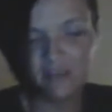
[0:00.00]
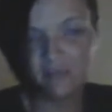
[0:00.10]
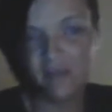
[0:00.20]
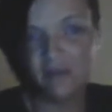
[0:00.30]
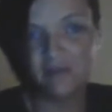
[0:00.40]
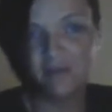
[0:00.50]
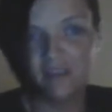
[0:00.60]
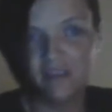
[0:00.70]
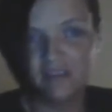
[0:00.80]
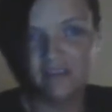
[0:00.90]
this is what I was
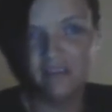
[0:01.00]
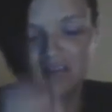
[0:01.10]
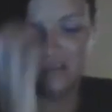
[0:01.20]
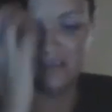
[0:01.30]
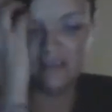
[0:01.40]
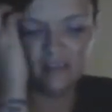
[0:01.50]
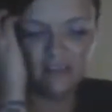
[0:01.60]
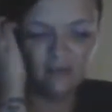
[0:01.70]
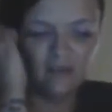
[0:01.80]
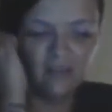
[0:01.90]
wanting to
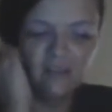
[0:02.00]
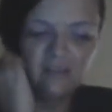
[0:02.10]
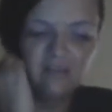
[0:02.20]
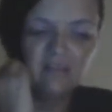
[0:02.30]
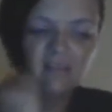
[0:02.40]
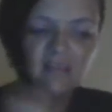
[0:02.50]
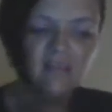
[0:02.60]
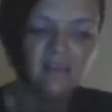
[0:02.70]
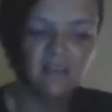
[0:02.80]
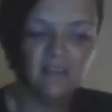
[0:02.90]
say right here.
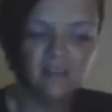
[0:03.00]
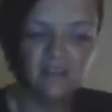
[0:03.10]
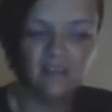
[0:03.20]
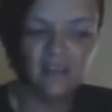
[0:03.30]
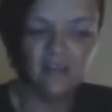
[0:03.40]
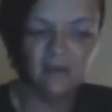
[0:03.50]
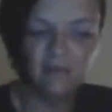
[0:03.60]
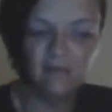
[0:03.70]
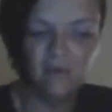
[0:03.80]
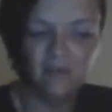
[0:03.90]

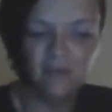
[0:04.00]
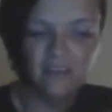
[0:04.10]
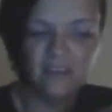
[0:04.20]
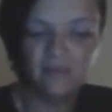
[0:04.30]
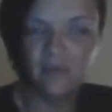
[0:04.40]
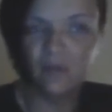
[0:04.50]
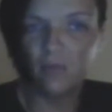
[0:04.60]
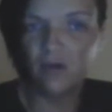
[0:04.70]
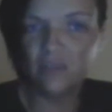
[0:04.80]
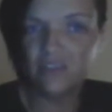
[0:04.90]
This is from
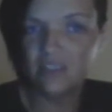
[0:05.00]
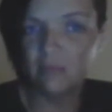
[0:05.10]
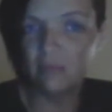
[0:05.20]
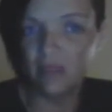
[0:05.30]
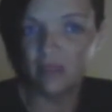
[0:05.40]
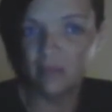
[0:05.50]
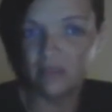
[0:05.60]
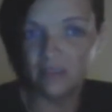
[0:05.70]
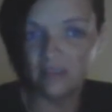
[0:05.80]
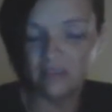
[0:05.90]
the Washington
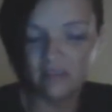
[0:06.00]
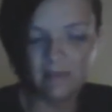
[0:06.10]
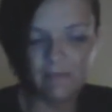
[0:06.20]
Post.